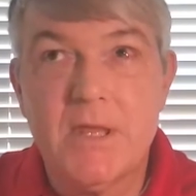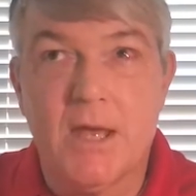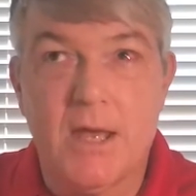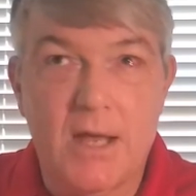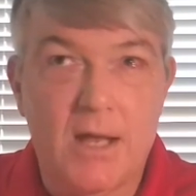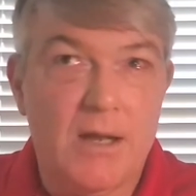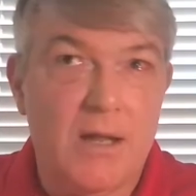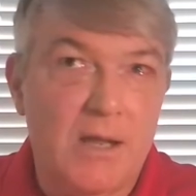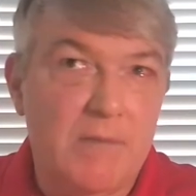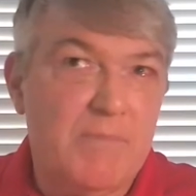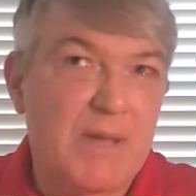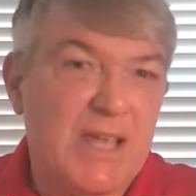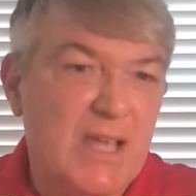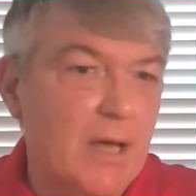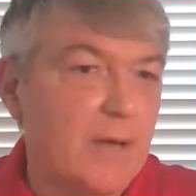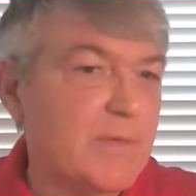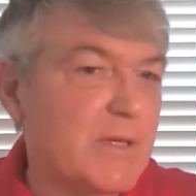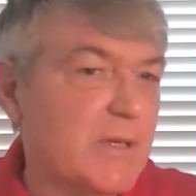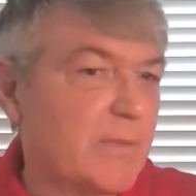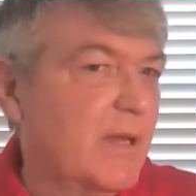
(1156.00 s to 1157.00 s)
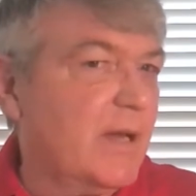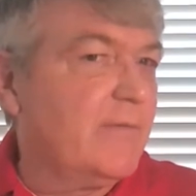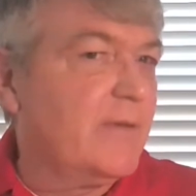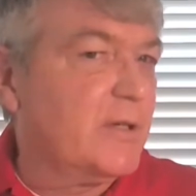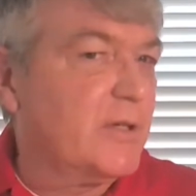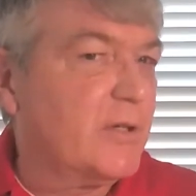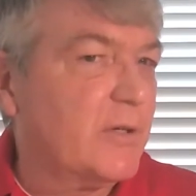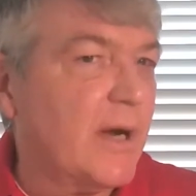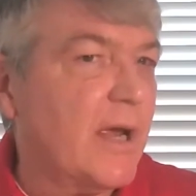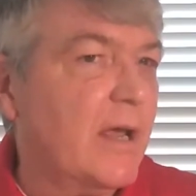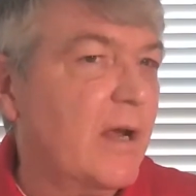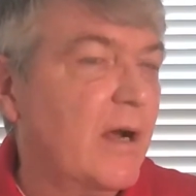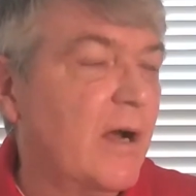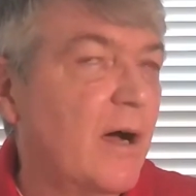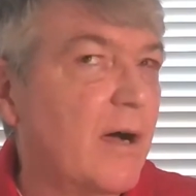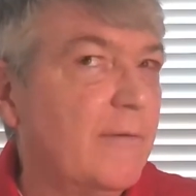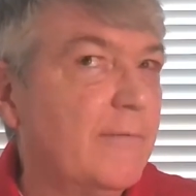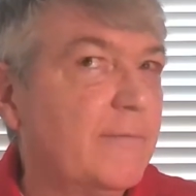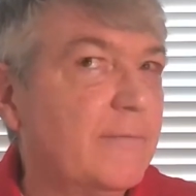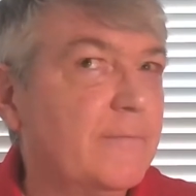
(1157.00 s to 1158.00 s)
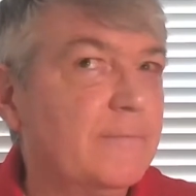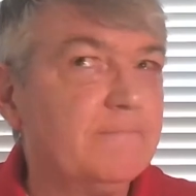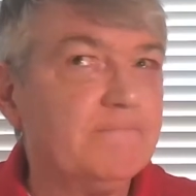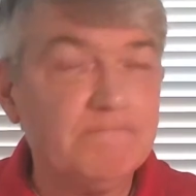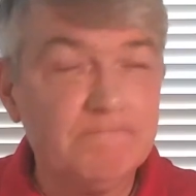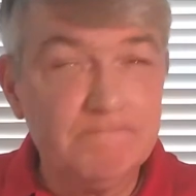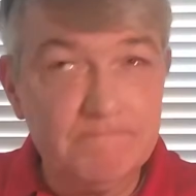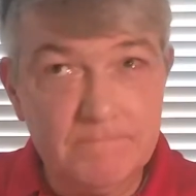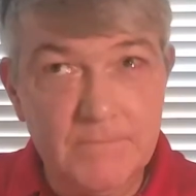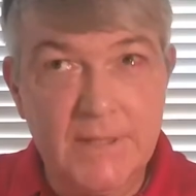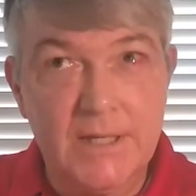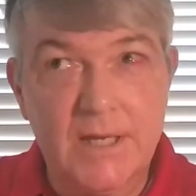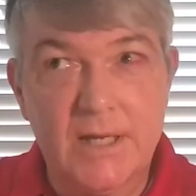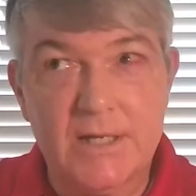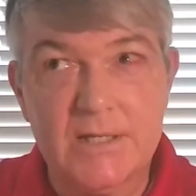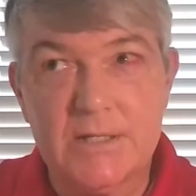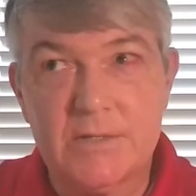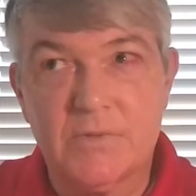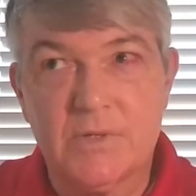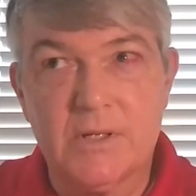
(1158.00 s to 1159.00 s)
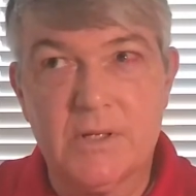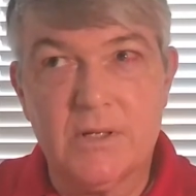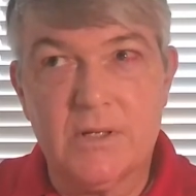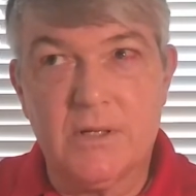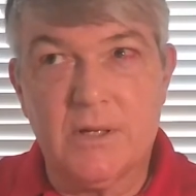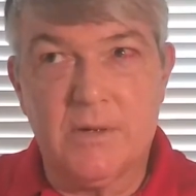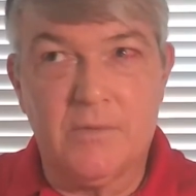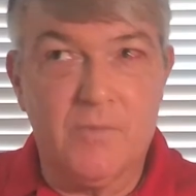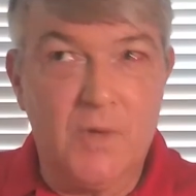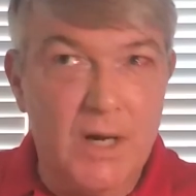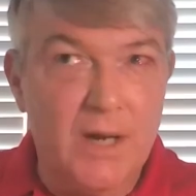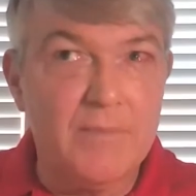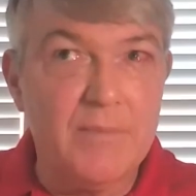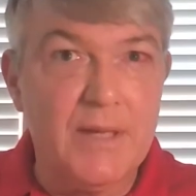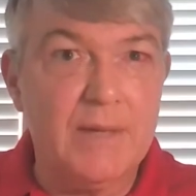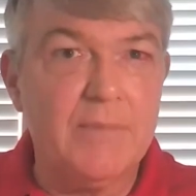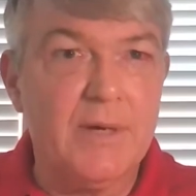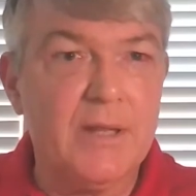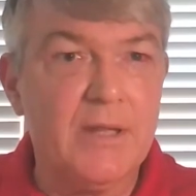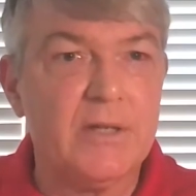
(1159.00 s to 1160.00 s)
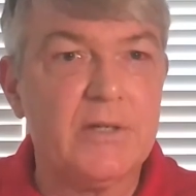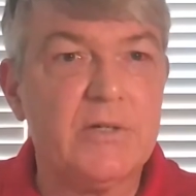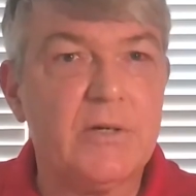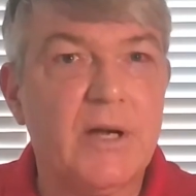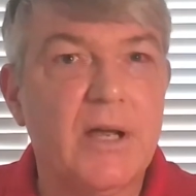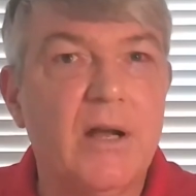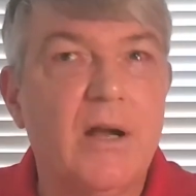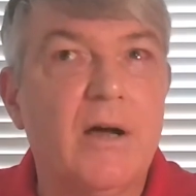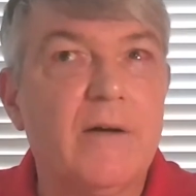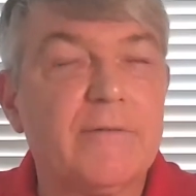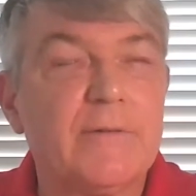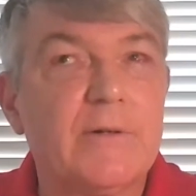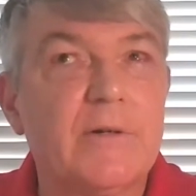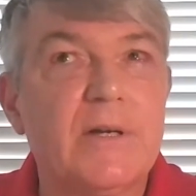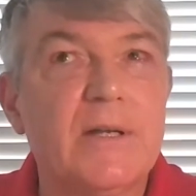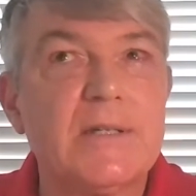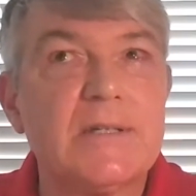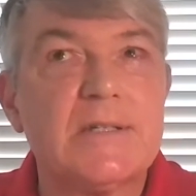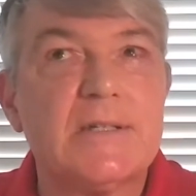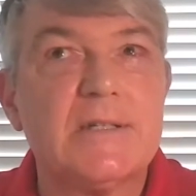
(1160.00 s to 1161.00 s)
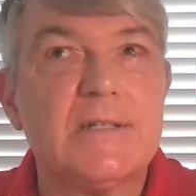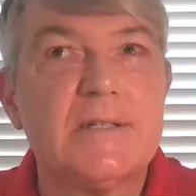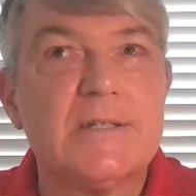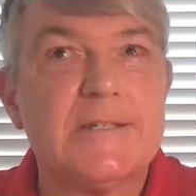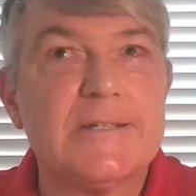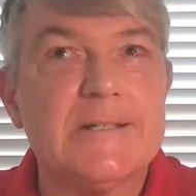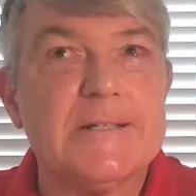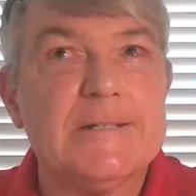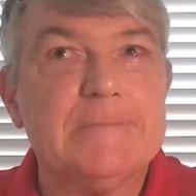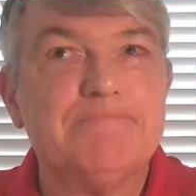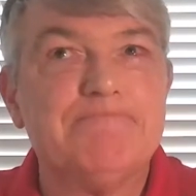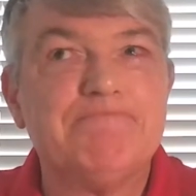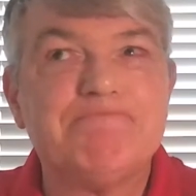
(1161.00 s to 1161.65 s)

It becomes a bit of a trade-off, because what I mean by the trade-off, Chris, is